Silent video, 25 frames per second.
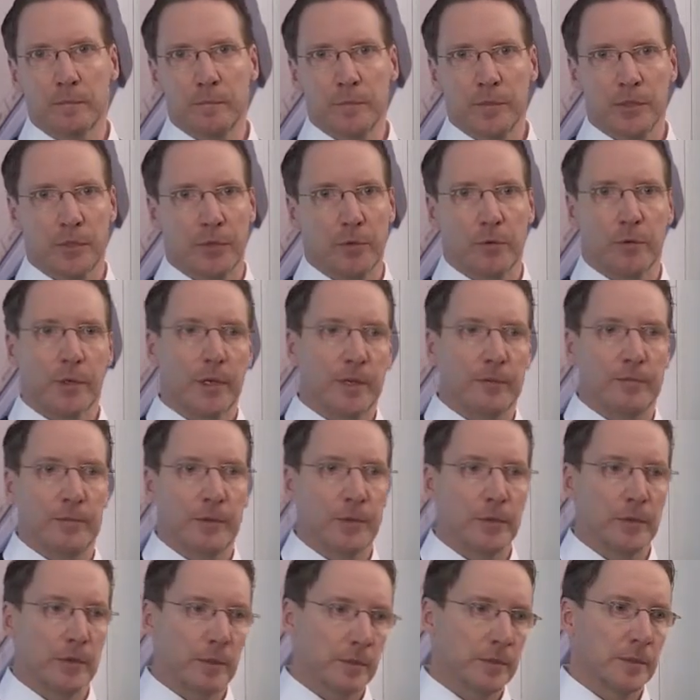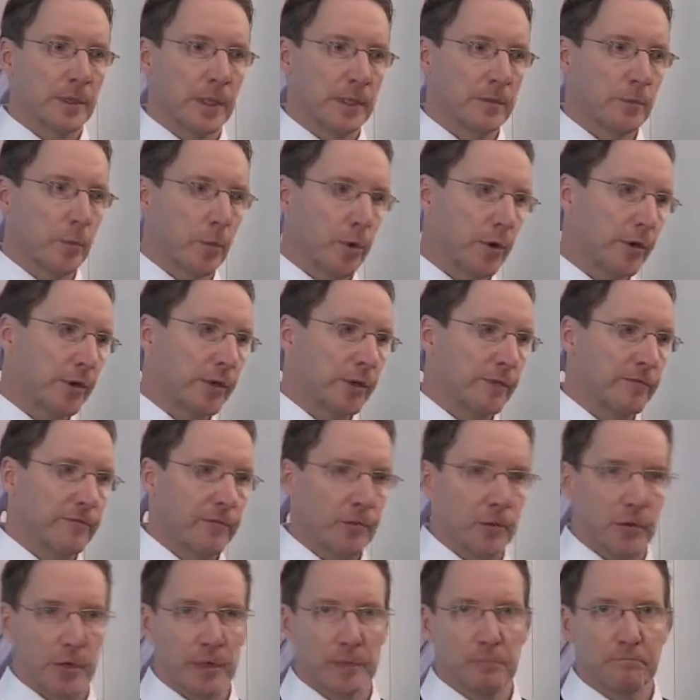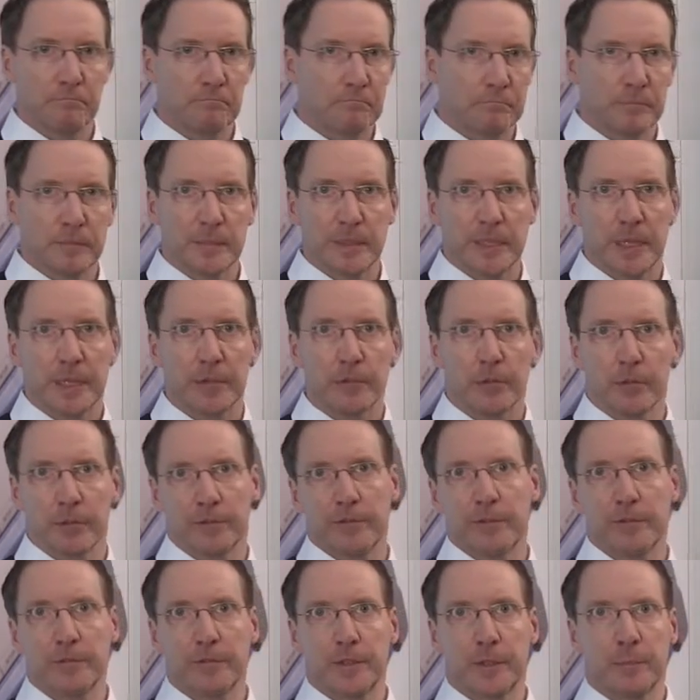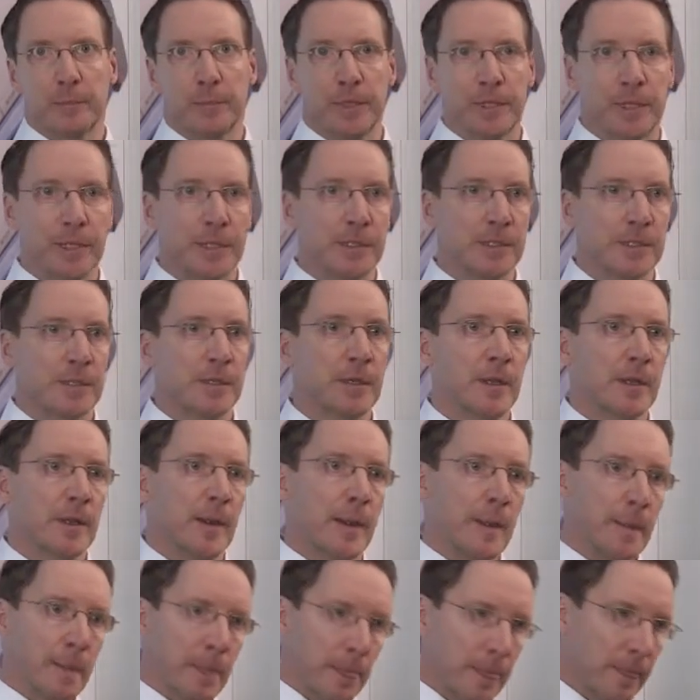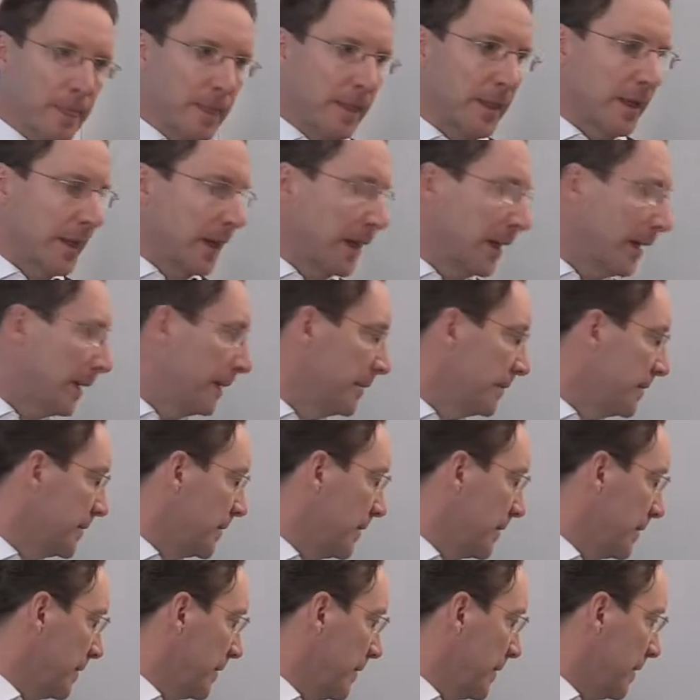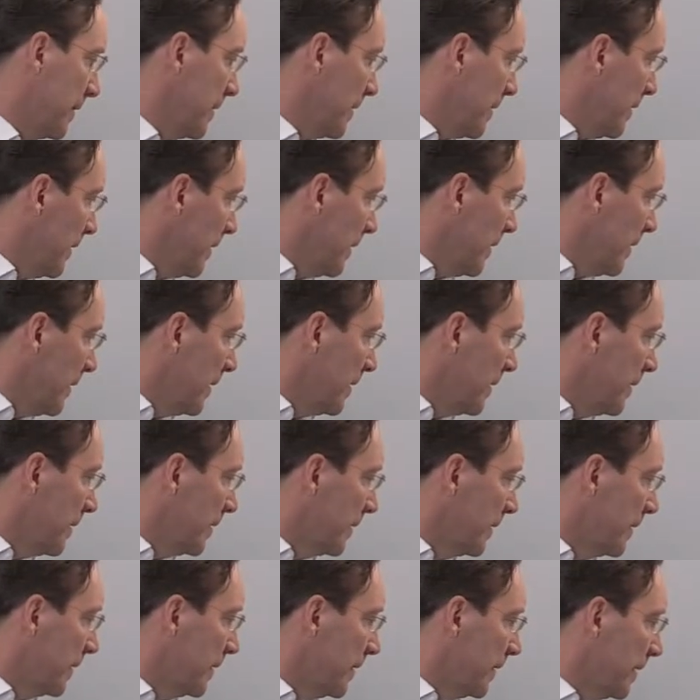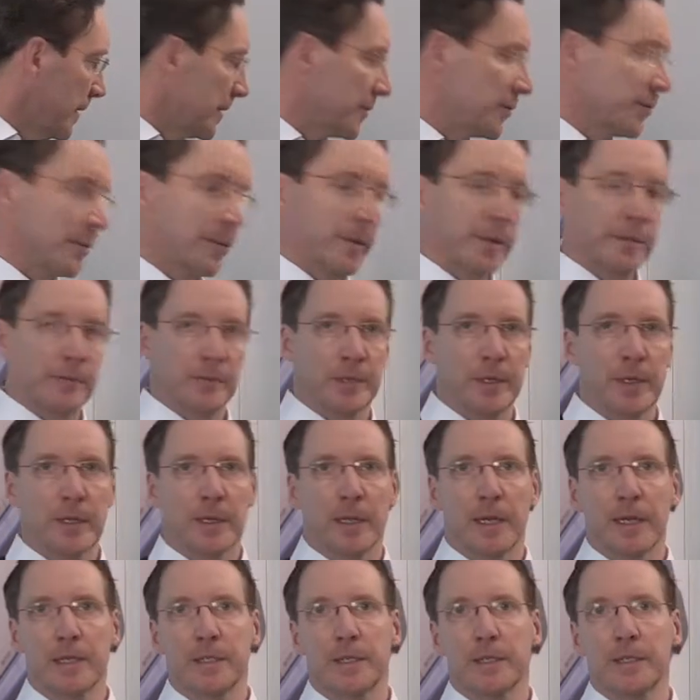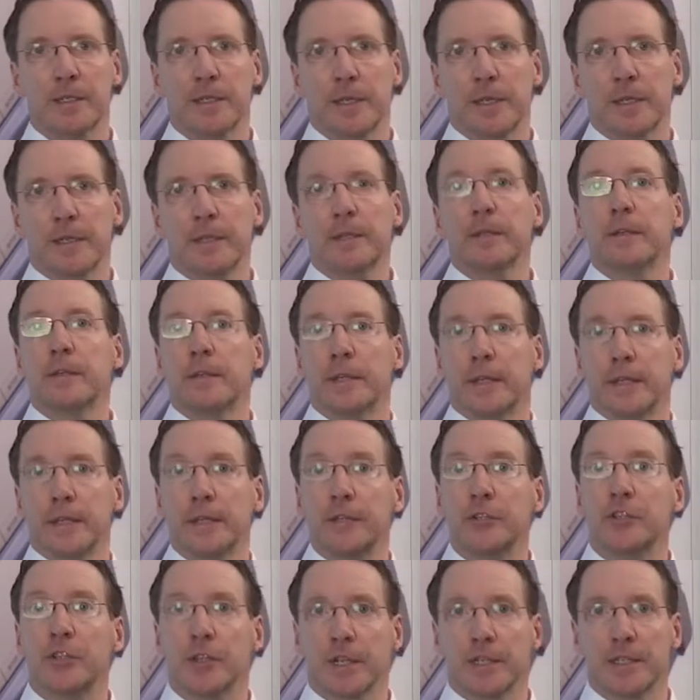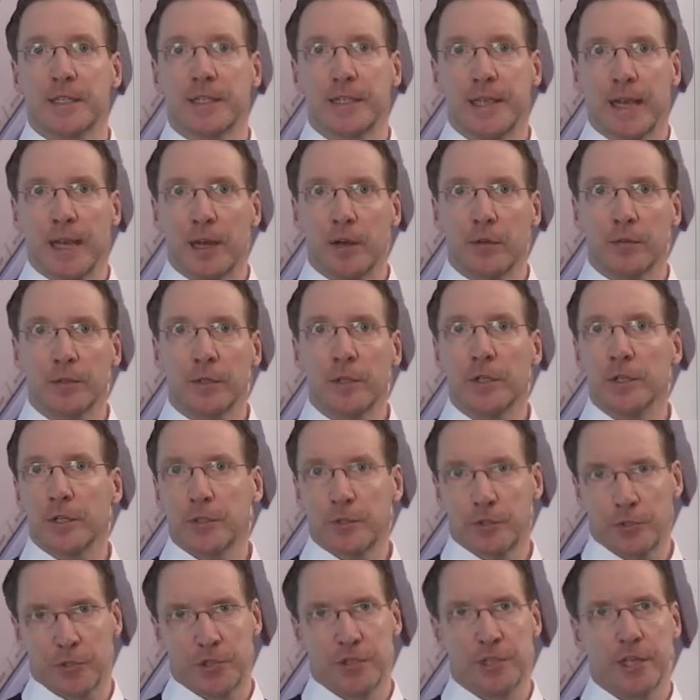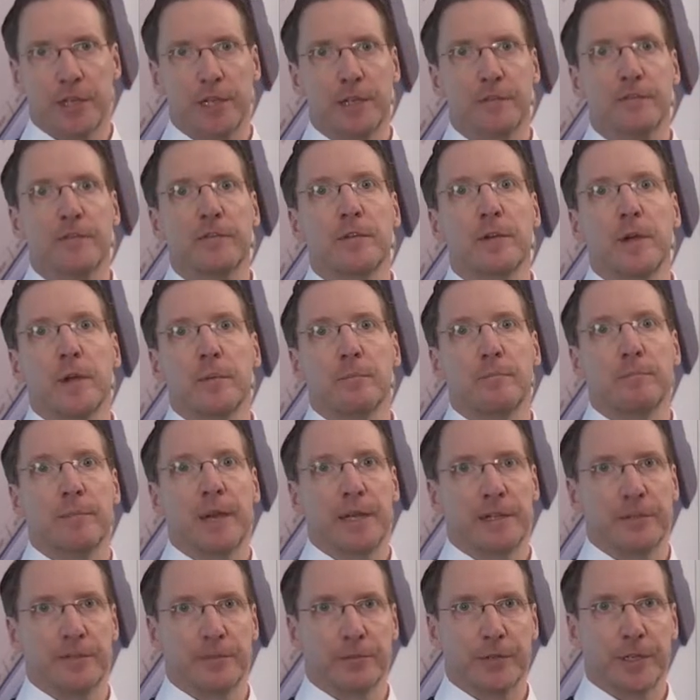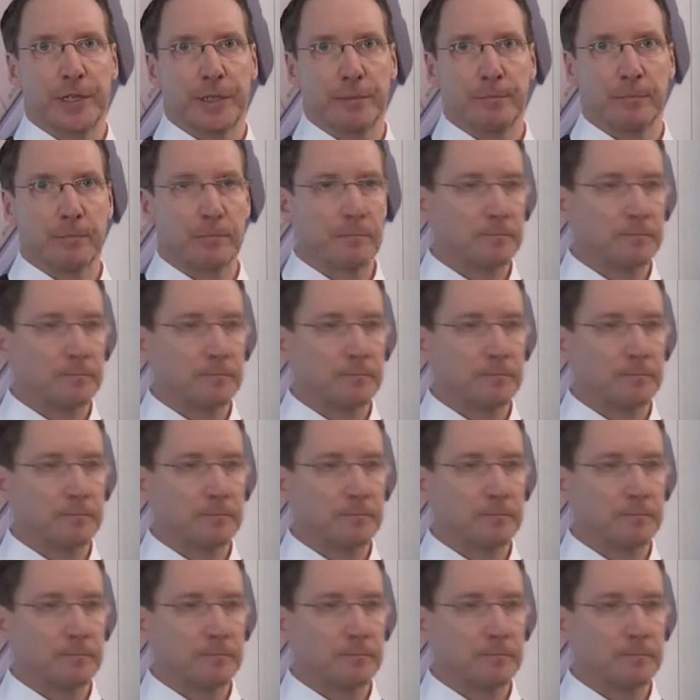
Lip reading: So if you're not working for 10 or 15 minutes and the instrument realizes it, then it shuts down to save battery.